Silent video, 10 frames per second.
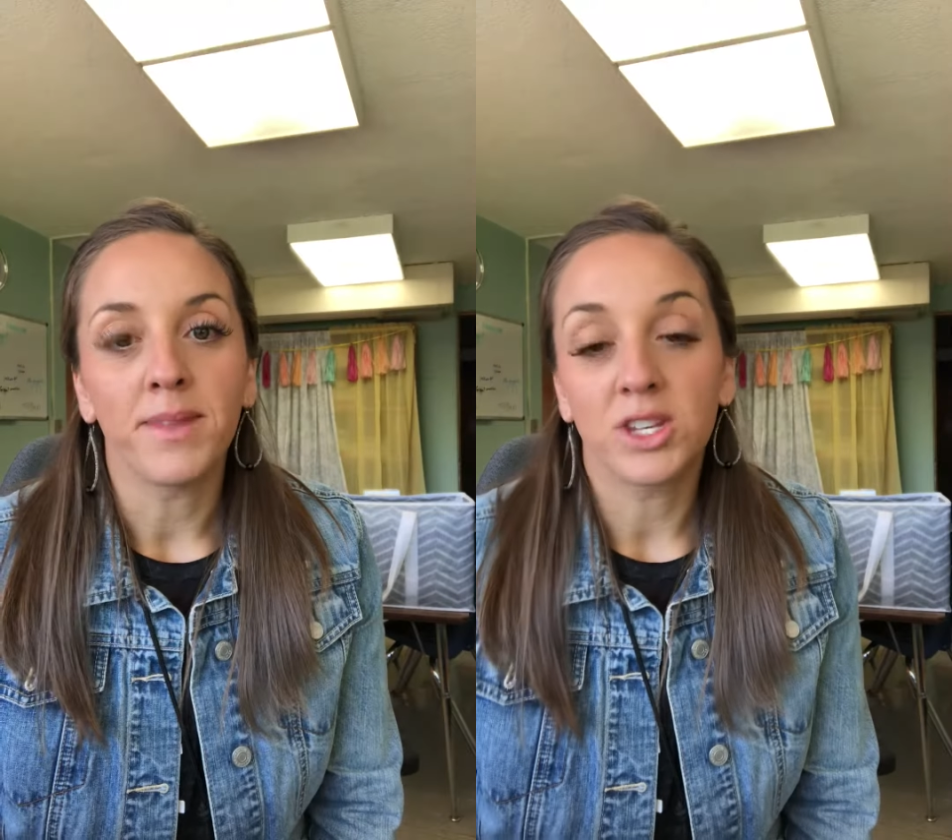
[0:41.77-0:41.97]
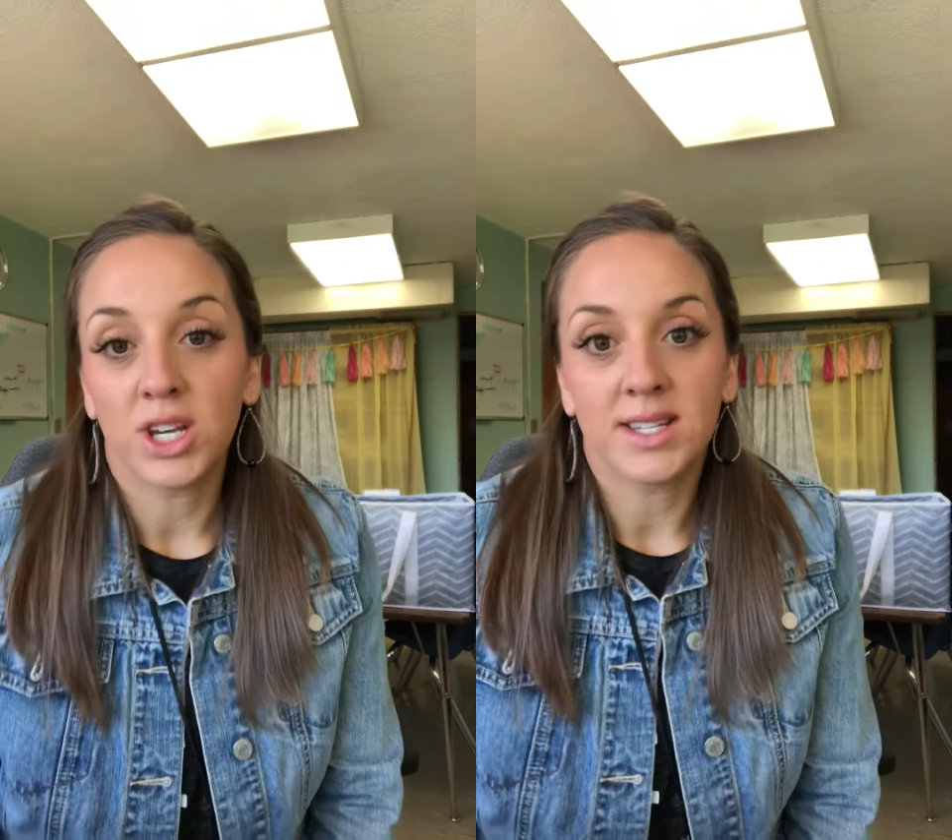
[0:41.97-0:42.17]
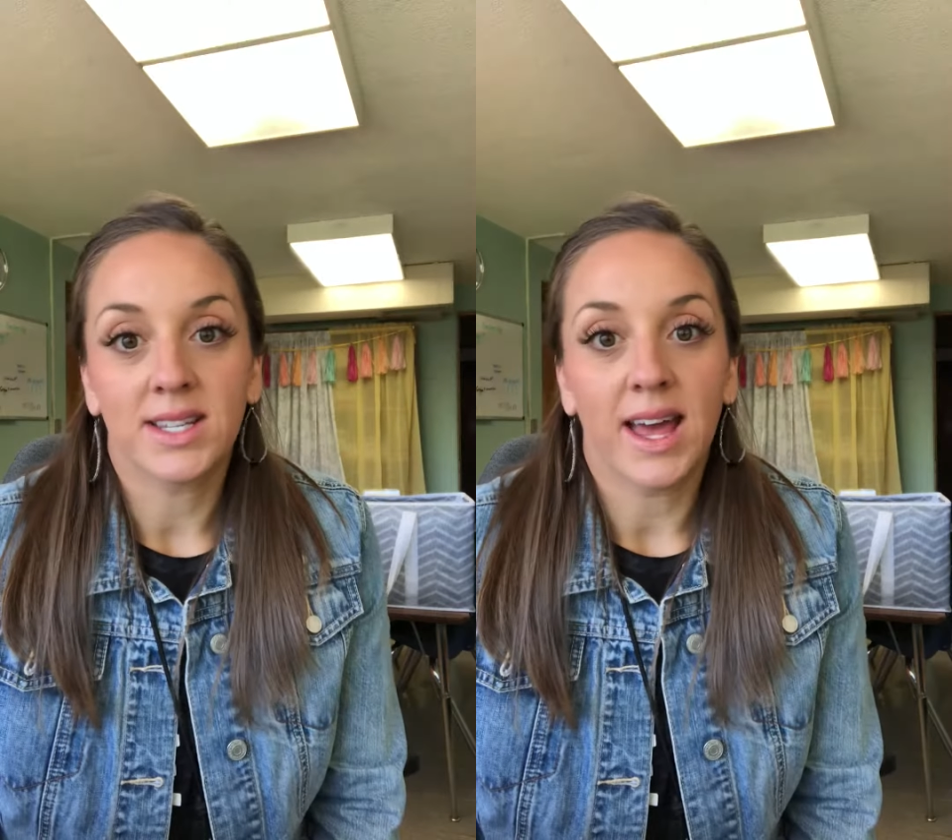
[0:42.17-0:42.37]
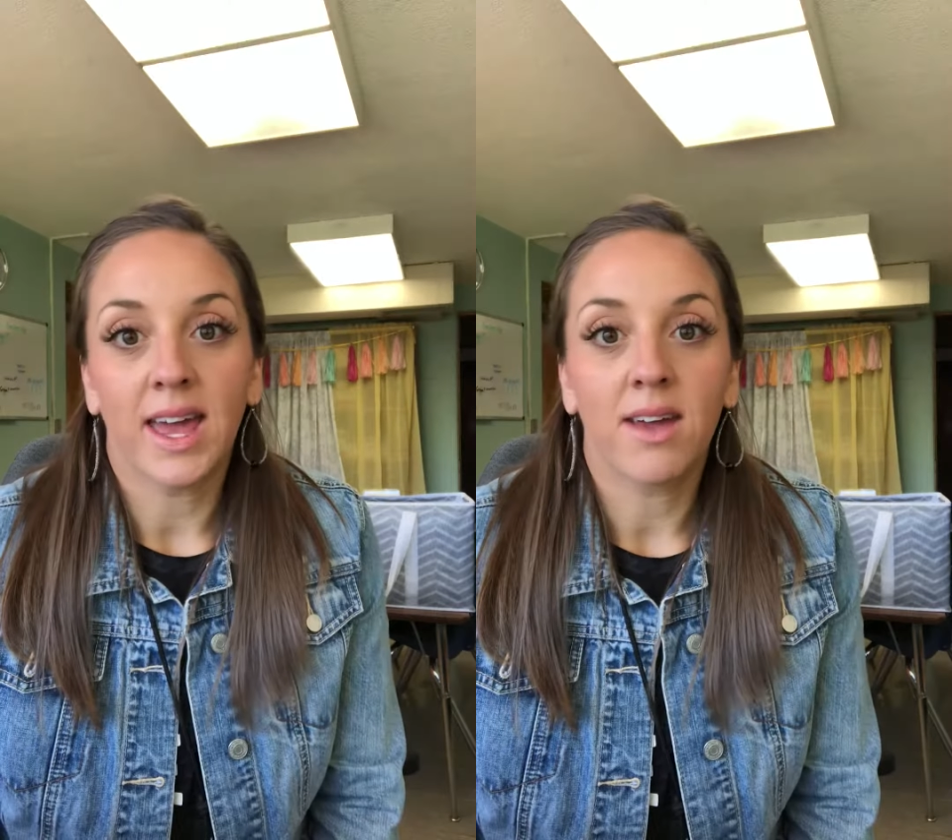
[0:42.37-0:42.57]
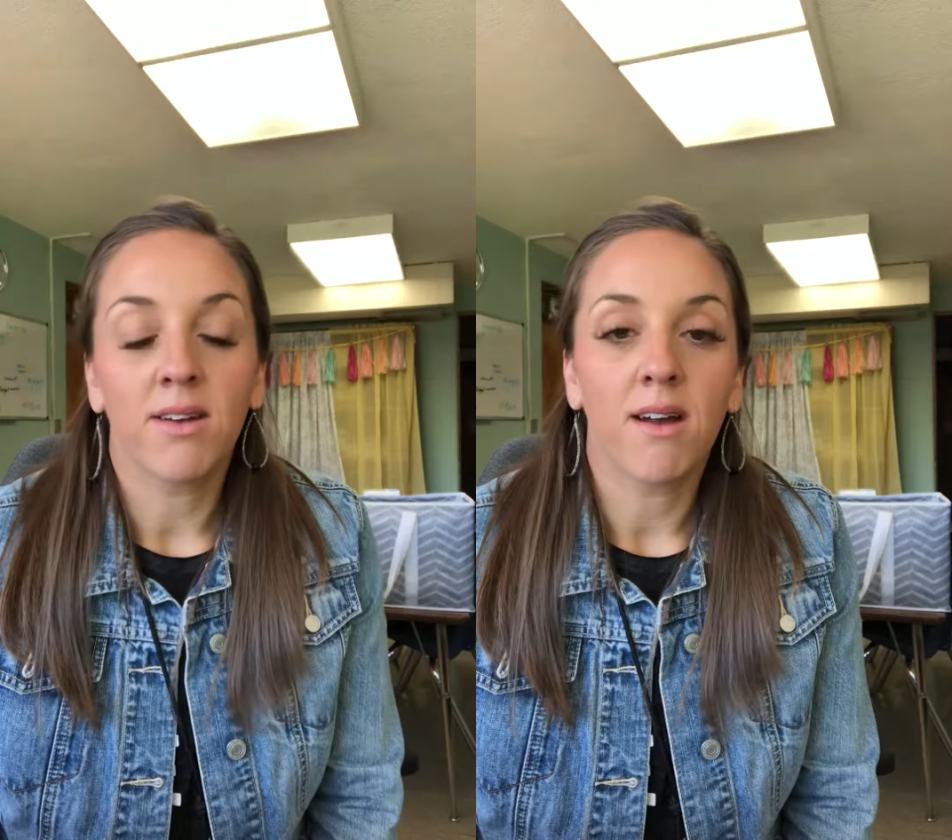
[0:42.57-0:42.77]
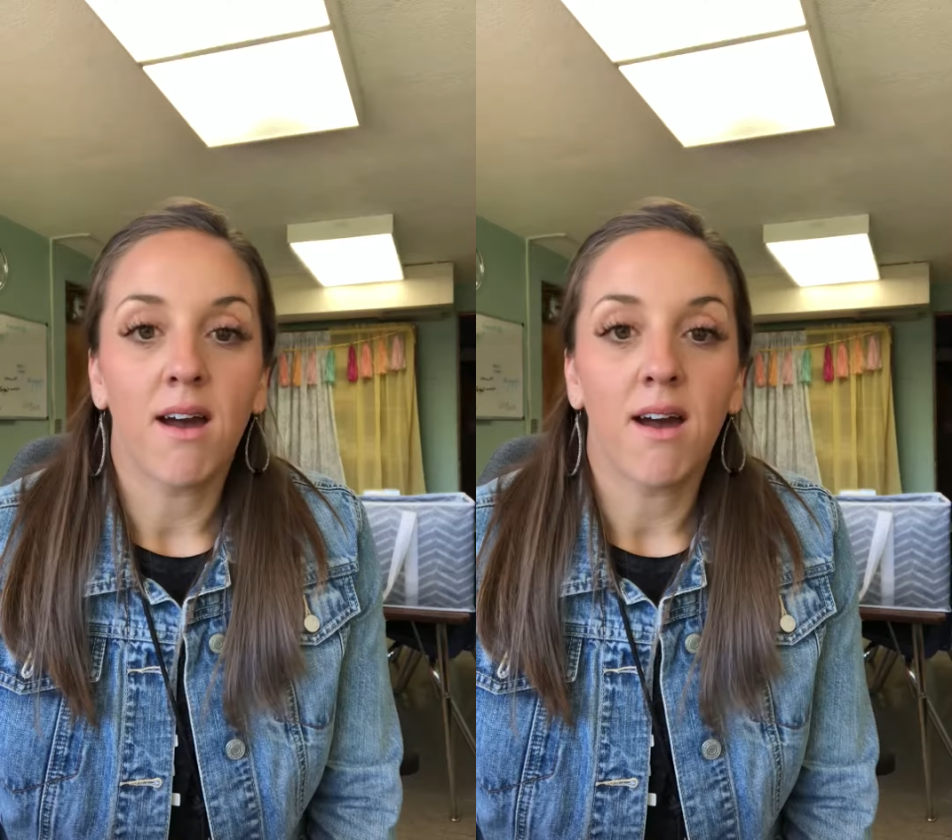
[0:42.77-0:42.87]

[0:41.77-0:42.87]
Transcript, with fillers: just like